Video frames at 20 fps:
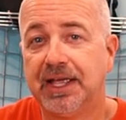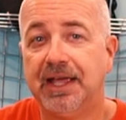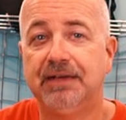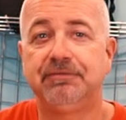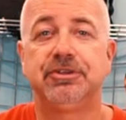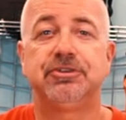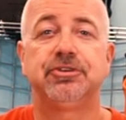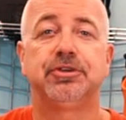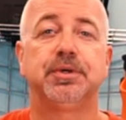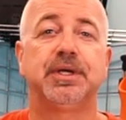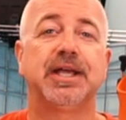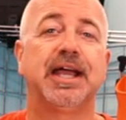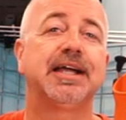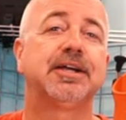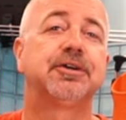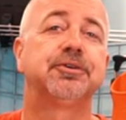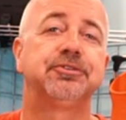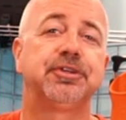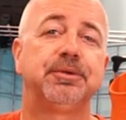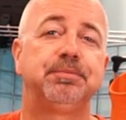heavy duty
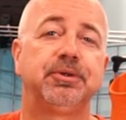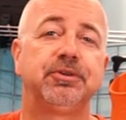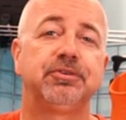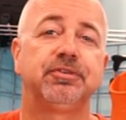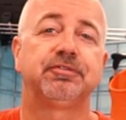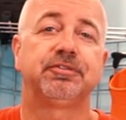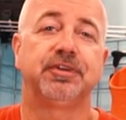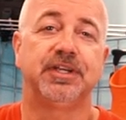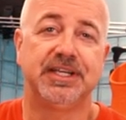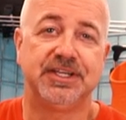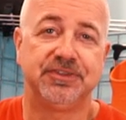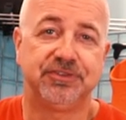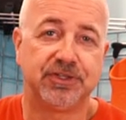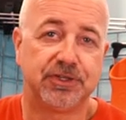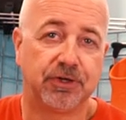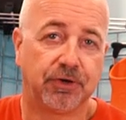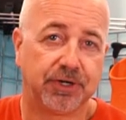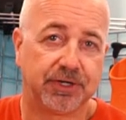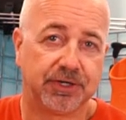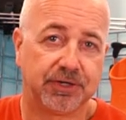ankle zippers for easy
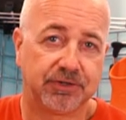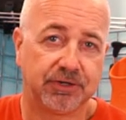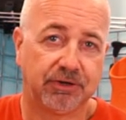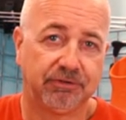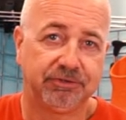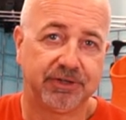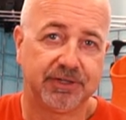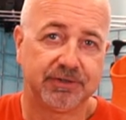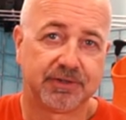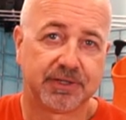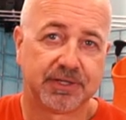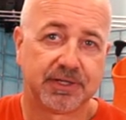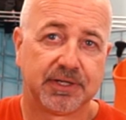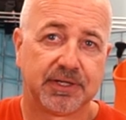donning and doffing,